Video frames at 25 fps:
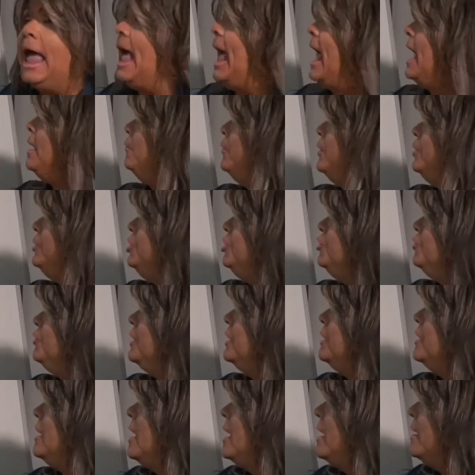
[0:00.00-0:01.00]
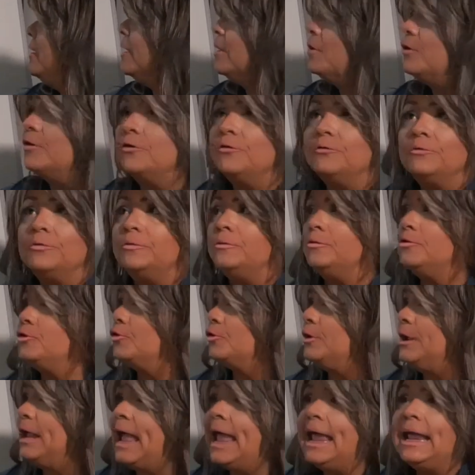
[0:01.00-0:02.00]
And when you can
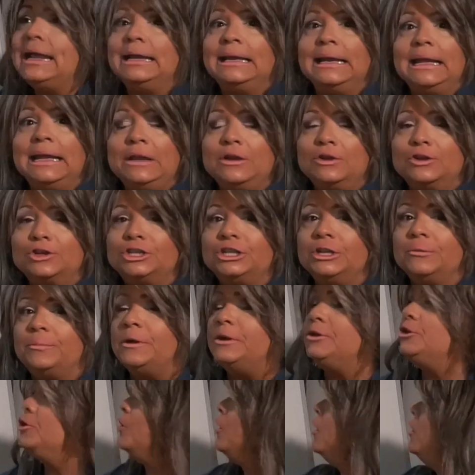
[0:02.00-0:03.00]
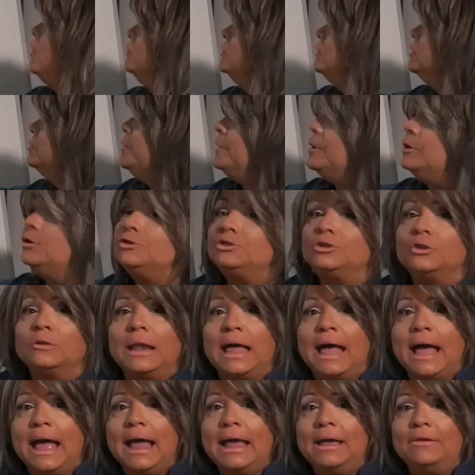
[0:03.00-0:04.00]
create leadership in your own spiritual
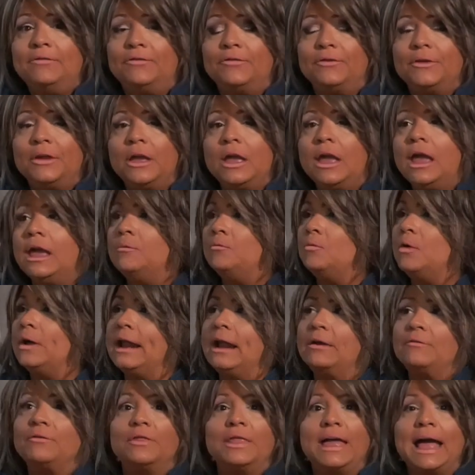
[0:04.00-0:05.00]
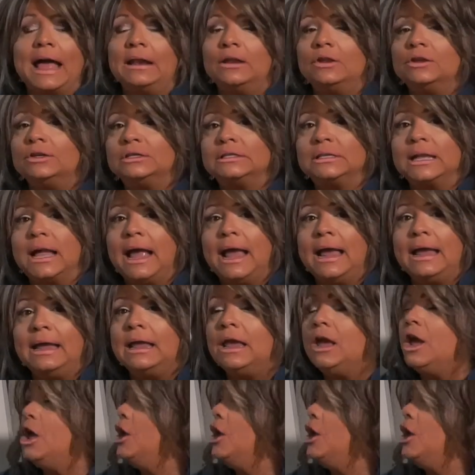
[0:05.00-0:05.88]
life and whatever that looks like,